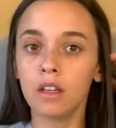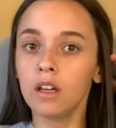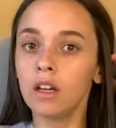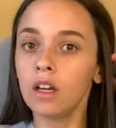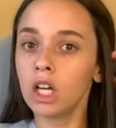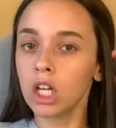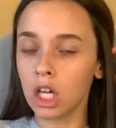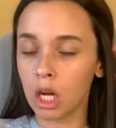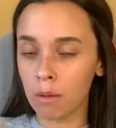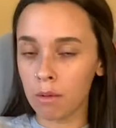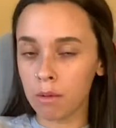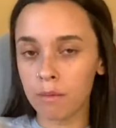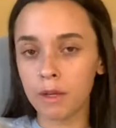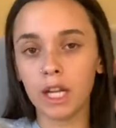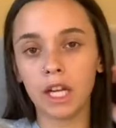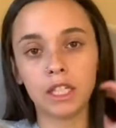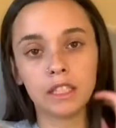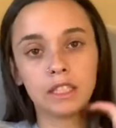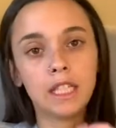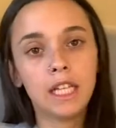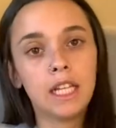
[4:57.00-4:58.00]
carbon
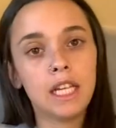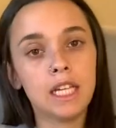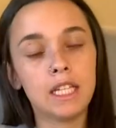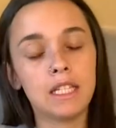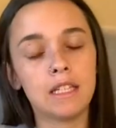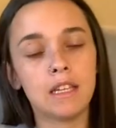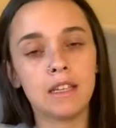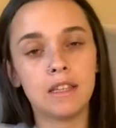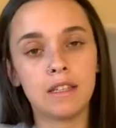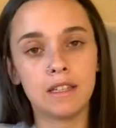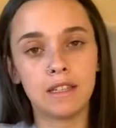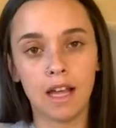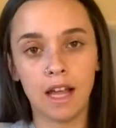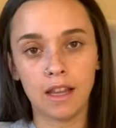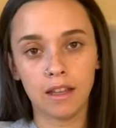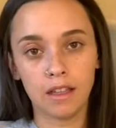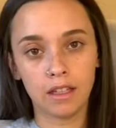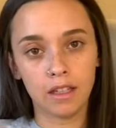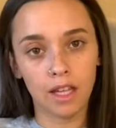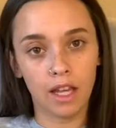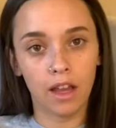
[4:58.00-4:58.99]
monoxide is a
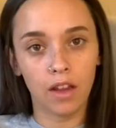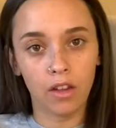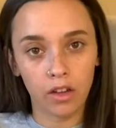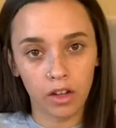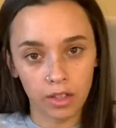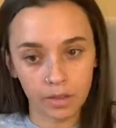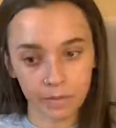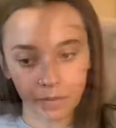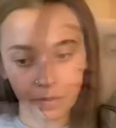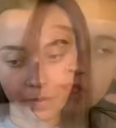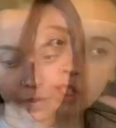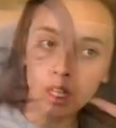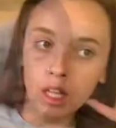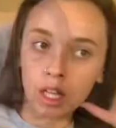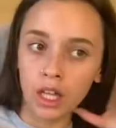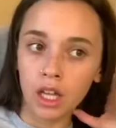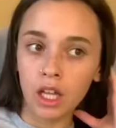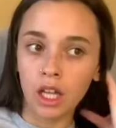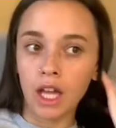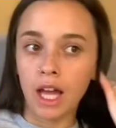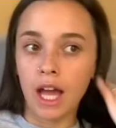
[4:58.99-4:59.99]
silent killer.
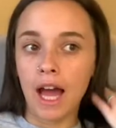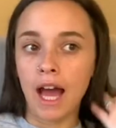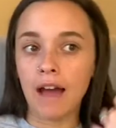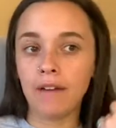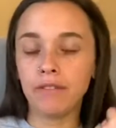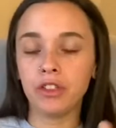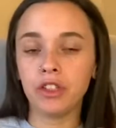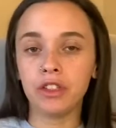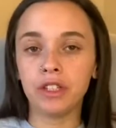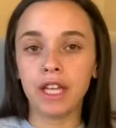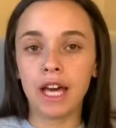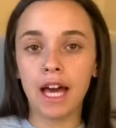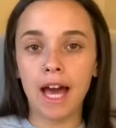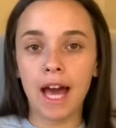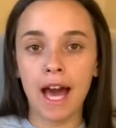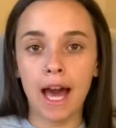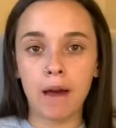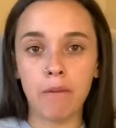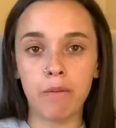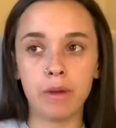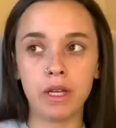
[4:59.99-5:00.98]
After that
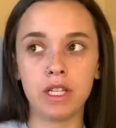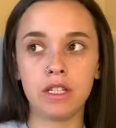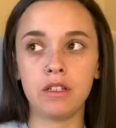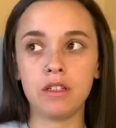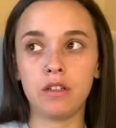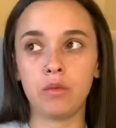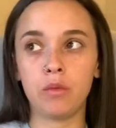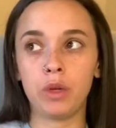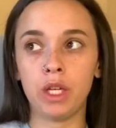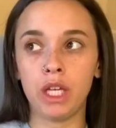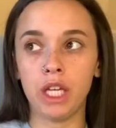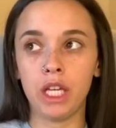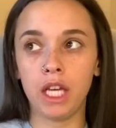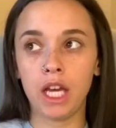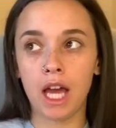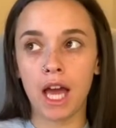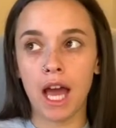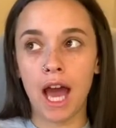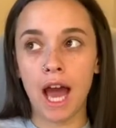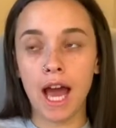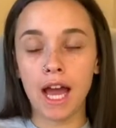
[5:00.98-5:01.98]
happened, we
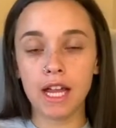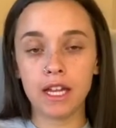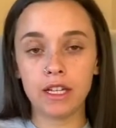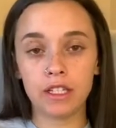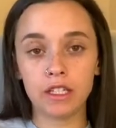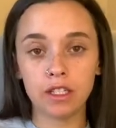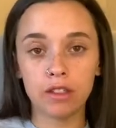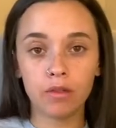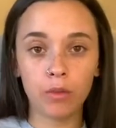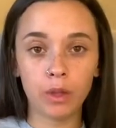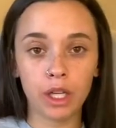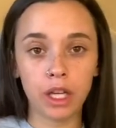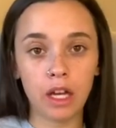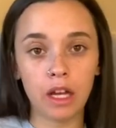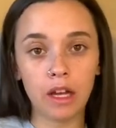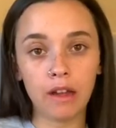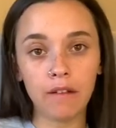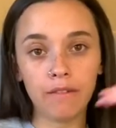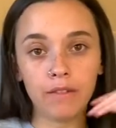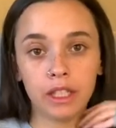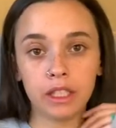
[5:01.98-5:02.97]
got
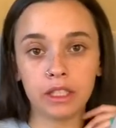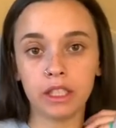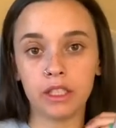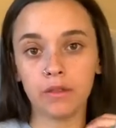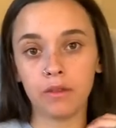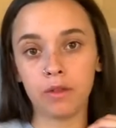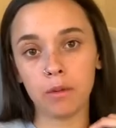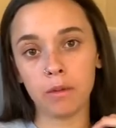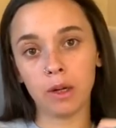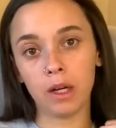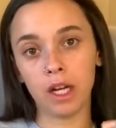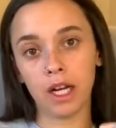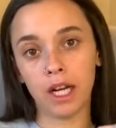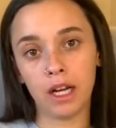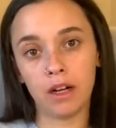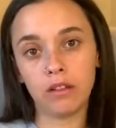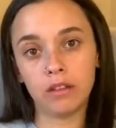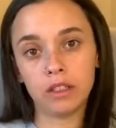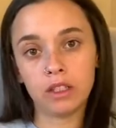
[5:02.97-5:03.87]
evicted from our house.